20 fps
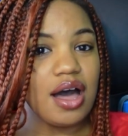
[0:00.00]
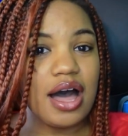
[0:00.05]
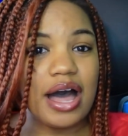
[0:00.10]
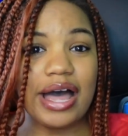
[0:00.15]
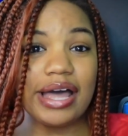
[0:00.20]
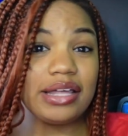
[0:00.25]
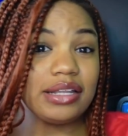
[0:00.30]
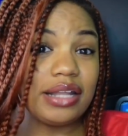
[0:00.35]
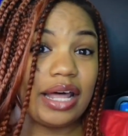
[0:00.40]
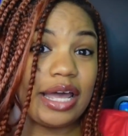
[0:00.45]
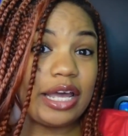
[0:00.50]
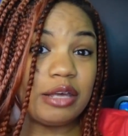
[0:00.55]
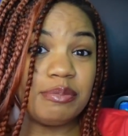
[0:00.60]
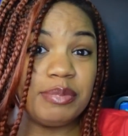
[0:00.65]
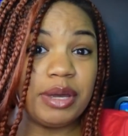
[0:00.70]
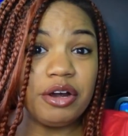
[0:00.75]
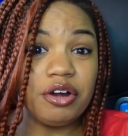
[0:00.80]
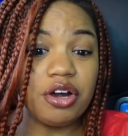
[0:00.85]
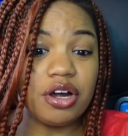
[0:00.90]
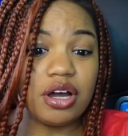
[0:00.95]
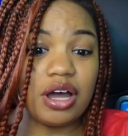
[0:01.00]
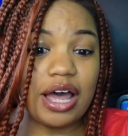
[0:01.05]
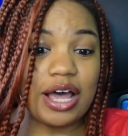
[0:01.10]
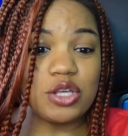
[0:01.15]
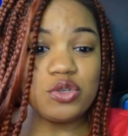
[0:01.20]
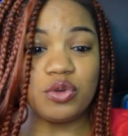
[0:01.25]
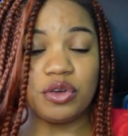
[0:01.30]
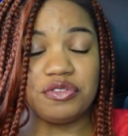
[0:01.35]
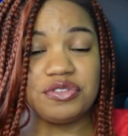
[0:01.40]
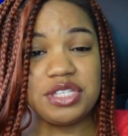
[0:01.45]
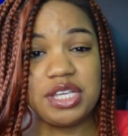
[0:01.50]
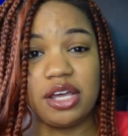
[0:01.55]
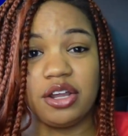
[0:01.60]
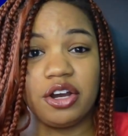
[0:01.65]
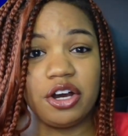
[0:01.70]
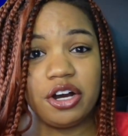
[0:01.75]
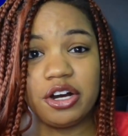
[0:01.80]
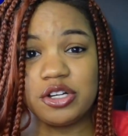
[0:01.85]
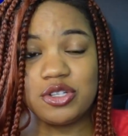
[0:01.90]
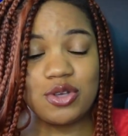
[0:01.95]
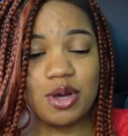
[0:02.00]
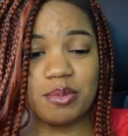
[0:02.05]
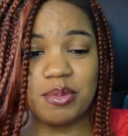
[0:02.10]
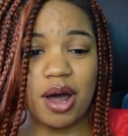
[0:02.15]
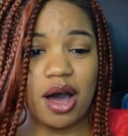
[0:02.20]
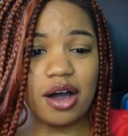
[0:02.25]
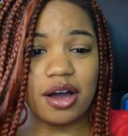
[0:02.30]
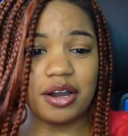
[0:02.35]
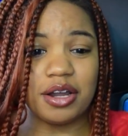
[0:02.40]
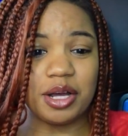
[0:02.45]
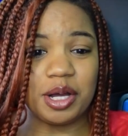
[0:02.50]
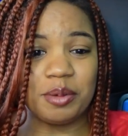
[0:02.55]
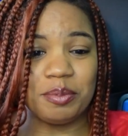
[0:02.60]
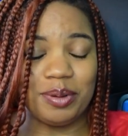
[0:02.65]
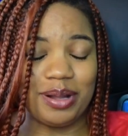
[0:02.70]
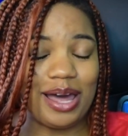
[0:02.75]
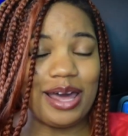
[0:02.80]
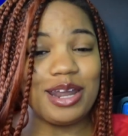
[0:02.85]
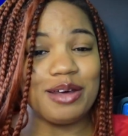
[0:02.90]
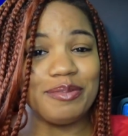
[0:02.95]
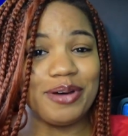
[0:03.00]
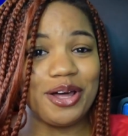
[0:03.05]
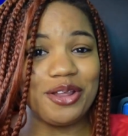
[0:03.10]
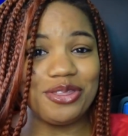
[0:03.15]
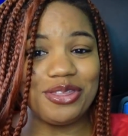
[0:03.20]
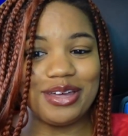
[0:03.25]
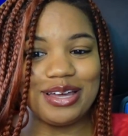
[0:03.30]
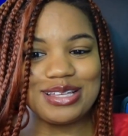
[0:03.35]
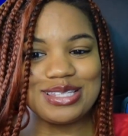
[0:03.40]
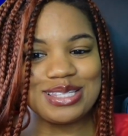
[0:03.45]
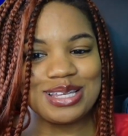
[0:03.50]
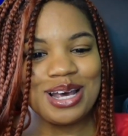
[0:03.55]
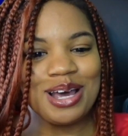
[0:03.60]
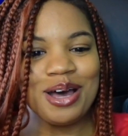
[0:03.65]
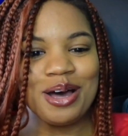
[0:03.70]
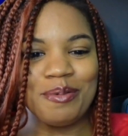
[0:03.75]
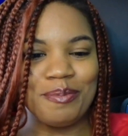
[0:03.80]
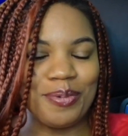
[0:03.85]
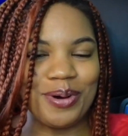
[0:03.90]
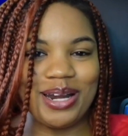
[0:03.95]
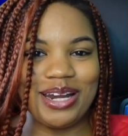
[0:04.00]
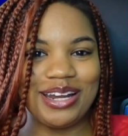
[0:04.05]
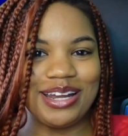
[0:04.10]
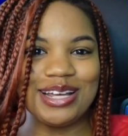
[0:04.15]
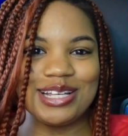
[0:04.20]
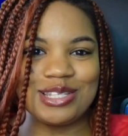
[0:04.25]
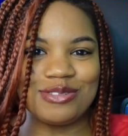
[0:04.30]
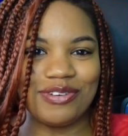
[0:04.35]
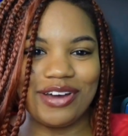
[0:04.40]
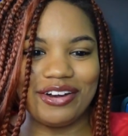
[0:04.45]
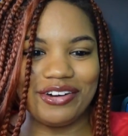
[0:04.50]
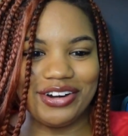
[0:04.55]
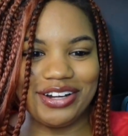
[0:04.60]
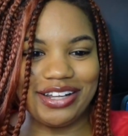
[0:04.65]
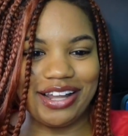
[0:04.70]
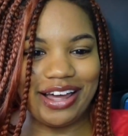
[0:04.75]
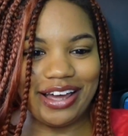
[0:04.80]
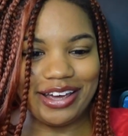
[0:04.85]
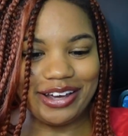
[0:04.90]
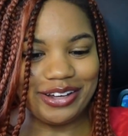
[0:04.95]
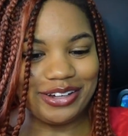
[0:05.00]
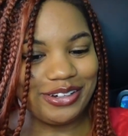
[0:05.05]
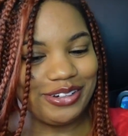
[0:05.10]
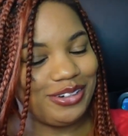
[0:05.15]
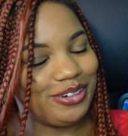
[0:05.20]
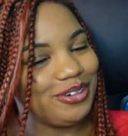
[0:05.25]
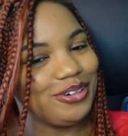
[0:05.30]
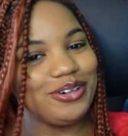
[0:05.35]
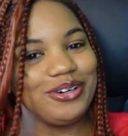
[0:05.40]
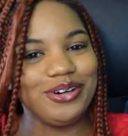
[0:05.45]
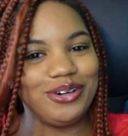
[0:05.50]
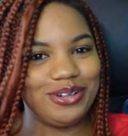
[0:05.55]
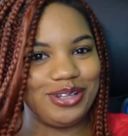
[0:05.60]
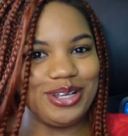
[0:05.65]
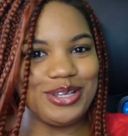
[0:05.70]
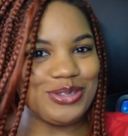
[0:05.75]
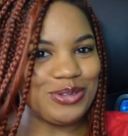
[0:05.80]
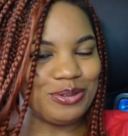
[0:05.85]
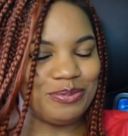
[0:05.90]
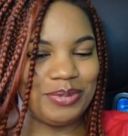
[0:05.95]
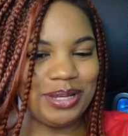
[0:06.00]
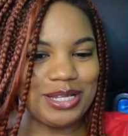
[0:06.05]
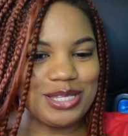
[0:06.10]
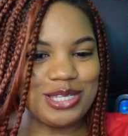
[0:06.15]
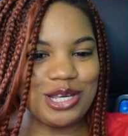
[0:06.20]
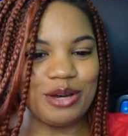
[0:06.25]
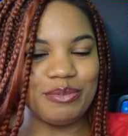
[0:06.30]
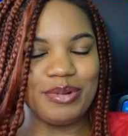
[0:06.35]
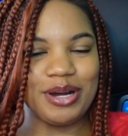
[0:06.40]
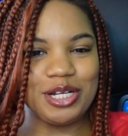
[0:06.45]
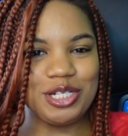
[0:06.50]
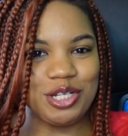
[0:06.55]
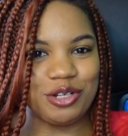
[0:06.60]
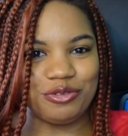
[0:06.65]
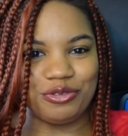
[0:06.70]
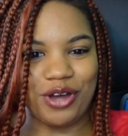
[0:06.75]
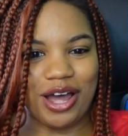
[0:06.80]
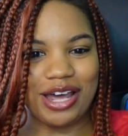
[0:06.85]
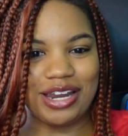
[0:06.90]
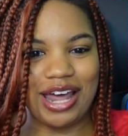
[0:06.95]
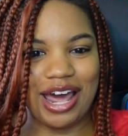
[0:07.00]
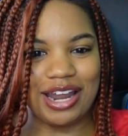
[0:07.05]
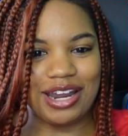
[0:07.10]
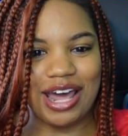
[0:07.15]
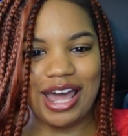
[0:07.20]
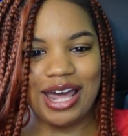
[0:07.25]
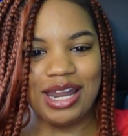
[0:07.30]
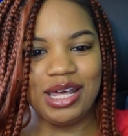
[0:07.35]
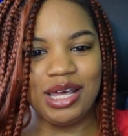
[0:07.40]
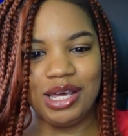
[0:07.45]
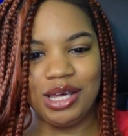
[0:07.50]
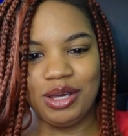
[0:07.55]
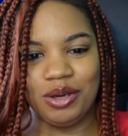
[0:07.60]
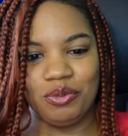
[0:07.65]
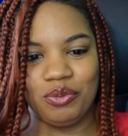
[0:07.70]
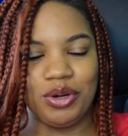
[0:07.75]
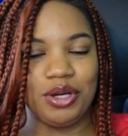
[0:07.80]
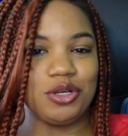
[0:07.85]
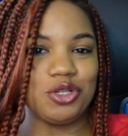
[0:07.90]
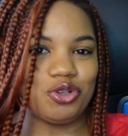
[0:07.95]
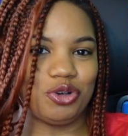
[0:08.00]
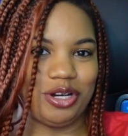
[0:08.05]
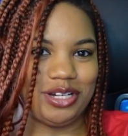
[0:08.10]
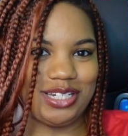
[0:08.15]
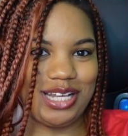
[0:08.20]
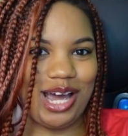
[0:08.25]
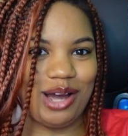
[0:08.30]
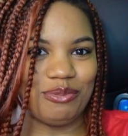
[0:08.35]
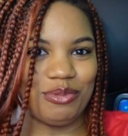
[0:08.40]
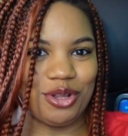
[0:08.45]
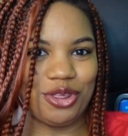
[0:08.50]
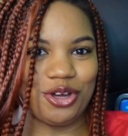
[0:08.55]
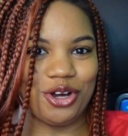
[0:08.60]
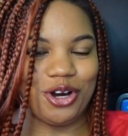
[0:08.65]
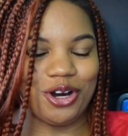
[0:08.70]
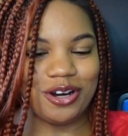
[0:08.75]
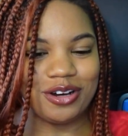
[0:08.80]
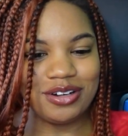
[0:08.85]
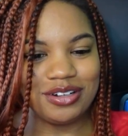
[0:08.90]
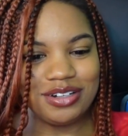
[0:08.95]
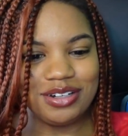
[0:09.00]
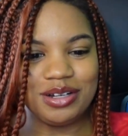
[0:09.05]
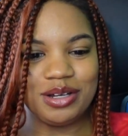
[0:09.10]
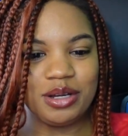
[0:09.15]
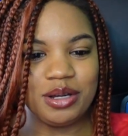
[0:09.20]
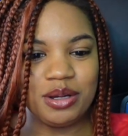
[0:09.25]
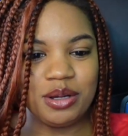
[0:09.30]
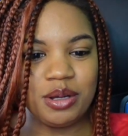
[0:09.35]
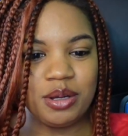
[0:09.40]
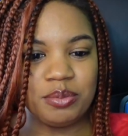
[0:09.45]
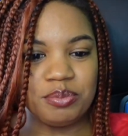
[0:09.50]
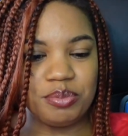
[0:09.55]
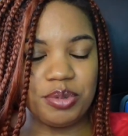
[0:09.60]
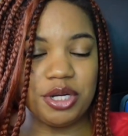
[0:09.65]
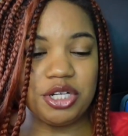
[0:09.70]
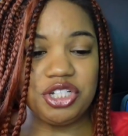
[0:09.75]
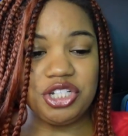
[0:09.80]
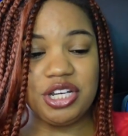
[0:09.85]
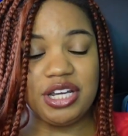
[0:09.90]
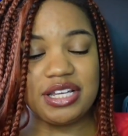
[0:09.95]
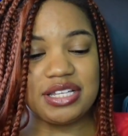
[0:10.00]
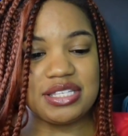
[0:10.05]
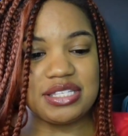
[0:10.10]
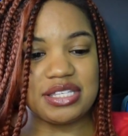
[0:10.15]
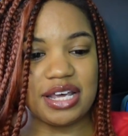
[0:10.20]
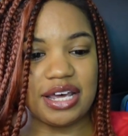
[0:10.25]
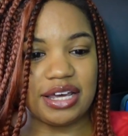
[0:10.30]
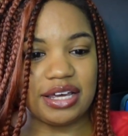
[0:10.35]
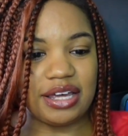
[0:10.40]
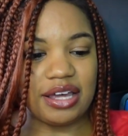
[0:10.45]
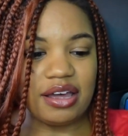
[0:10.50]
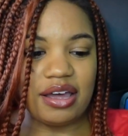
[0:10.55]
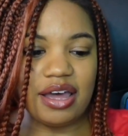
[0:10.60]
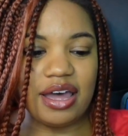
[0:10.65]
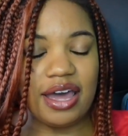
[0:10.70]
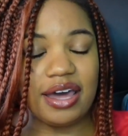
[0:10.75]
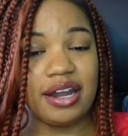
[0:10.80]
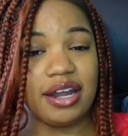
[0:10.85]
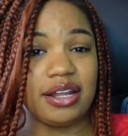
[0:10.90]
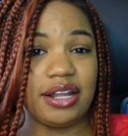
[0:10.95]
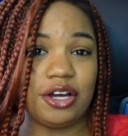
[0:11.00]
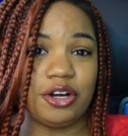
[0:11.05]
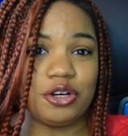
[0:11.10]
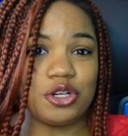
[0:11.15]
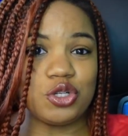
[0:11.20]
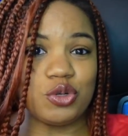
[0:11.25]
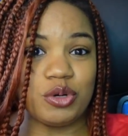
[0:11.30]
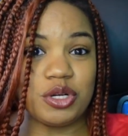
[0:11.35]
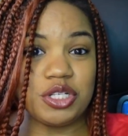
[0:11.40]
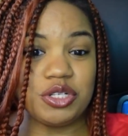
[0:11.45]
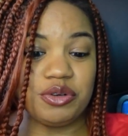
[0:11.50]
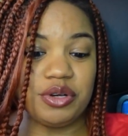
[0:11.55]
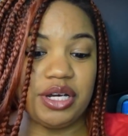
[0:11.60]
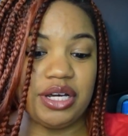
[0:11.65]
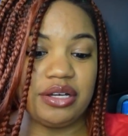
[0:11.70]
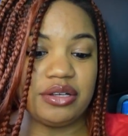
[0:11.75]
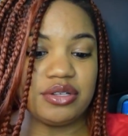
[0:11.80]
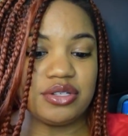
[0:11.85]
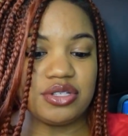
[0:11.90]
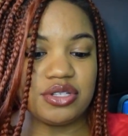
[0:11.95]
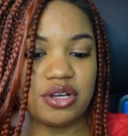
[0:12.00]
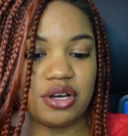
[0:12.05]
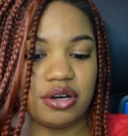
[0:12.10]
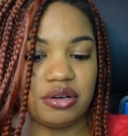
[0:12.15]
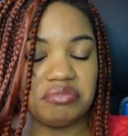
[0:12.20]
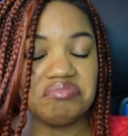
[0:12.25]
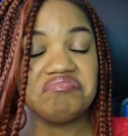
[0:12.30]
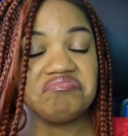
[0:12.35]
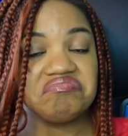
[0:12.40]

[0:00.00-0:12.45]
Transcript: I like Mera as we've seen her, so I'm not gonna complain about this, but it is very like, ooh, this would mean so much if I'd had any real screen time with her. But she is sick, and I like her sorcery, it is time so.